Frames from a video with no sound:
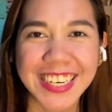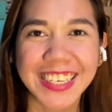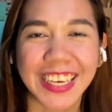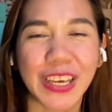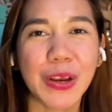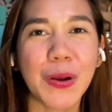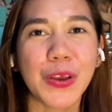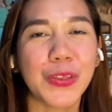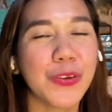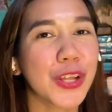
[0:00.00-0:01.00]
Okay?
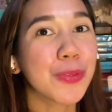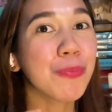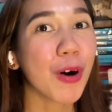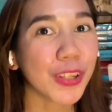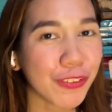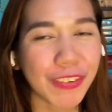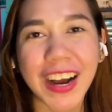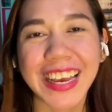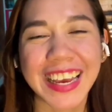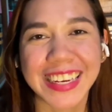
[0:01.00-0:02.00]
You do not
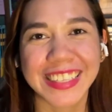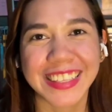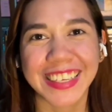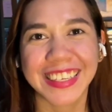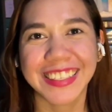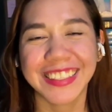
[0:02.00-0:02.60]
modify anything.